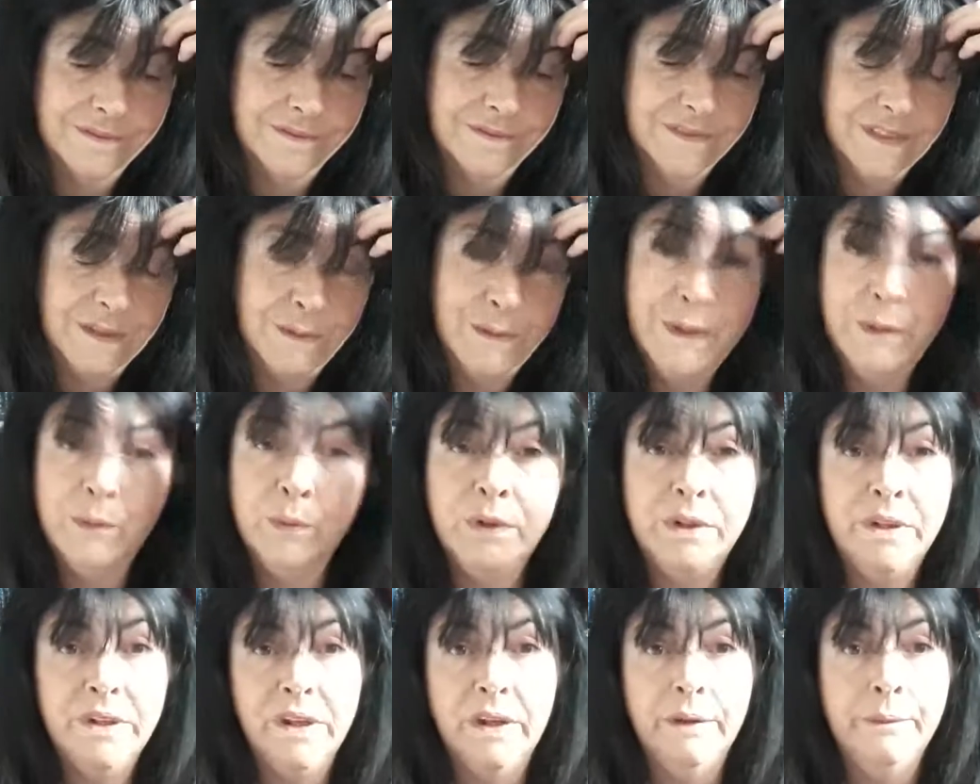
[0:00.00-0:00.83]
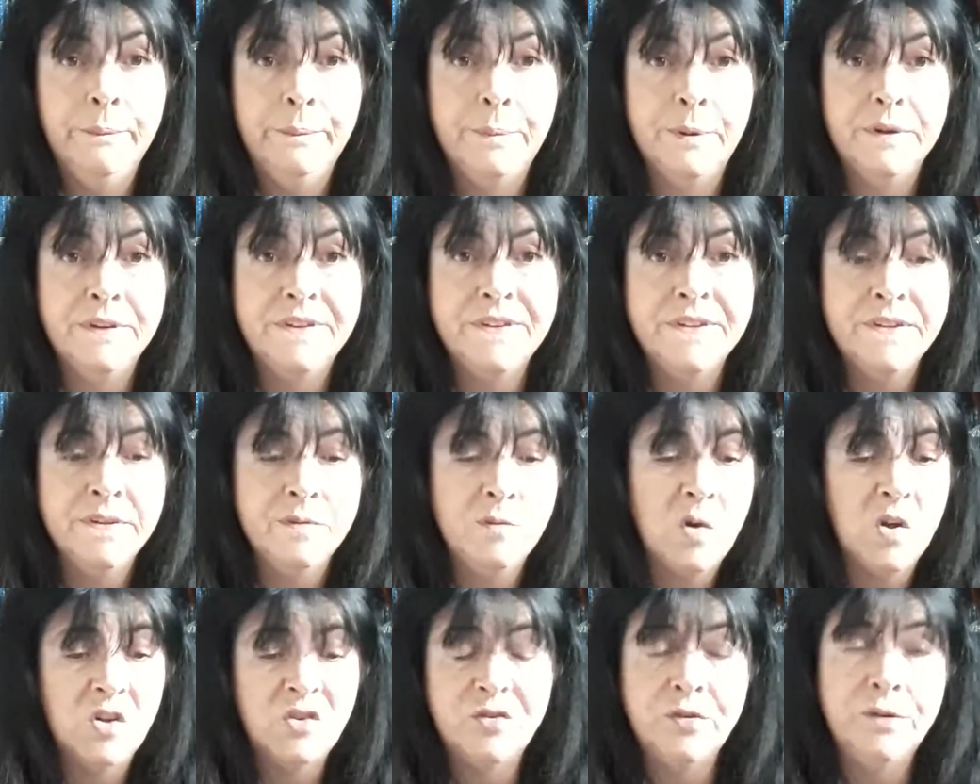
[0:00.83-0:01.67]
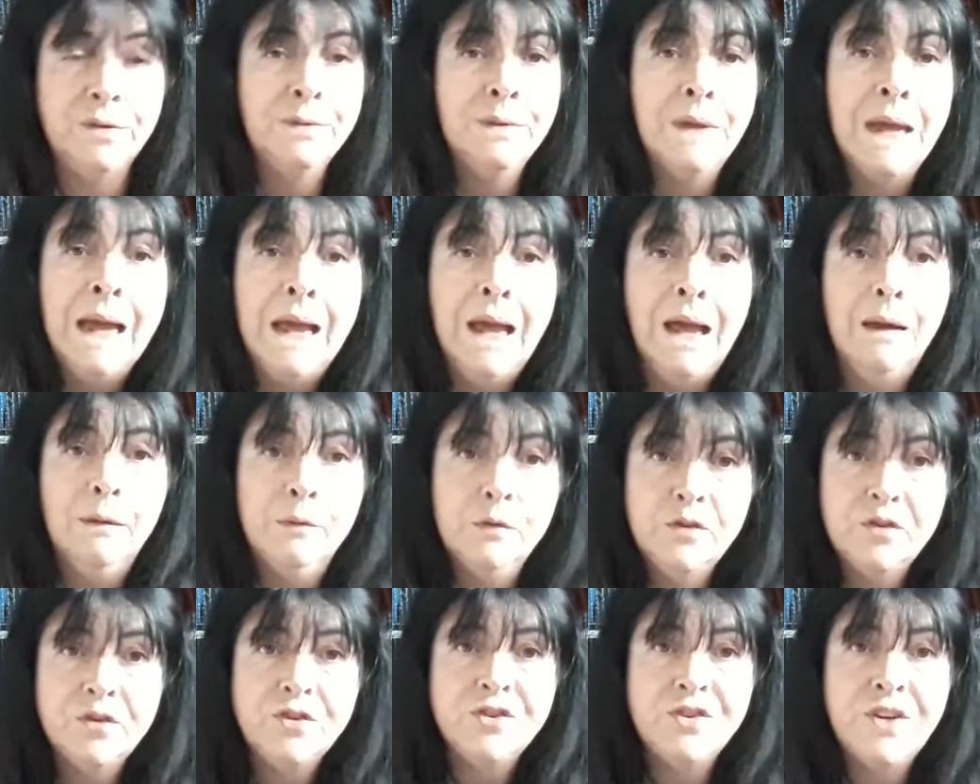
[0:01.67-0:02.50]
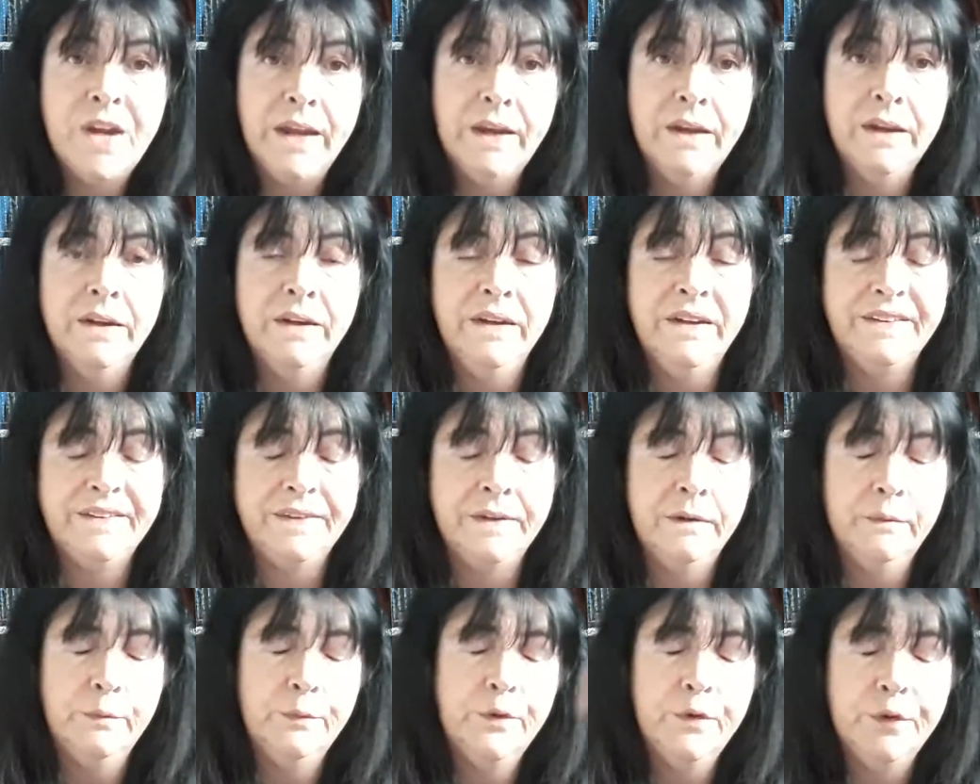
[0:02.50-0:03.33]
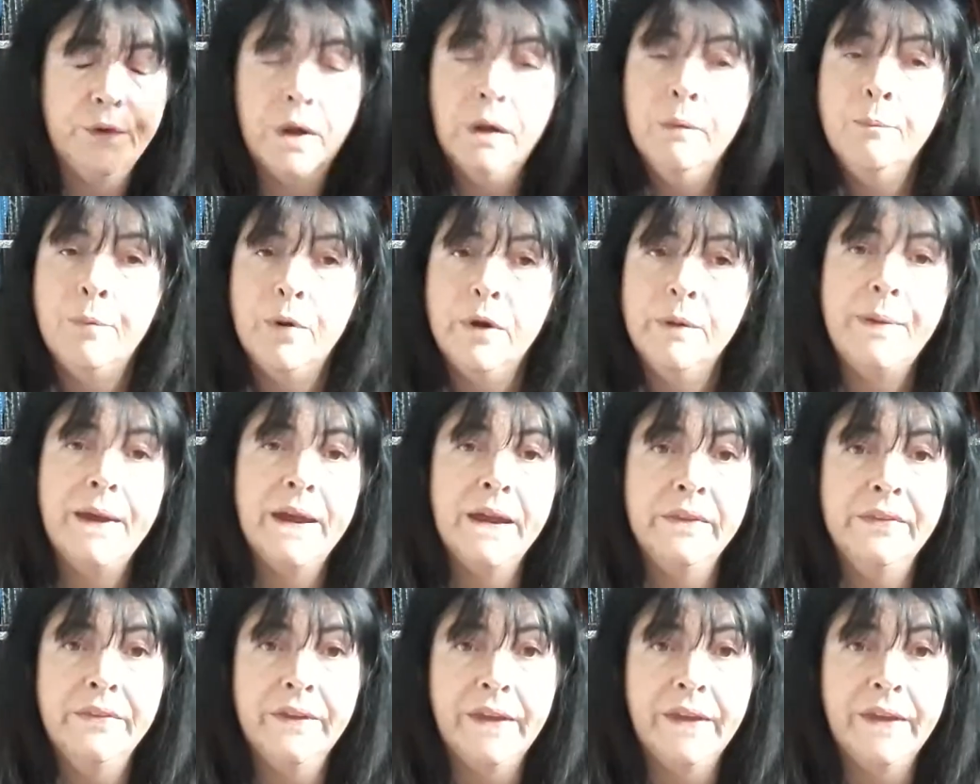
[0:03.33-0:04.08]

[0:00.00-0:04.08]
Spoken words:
I mean, I weren't going to put it in the washer, I was just shaking it, and I was just going to put it back in the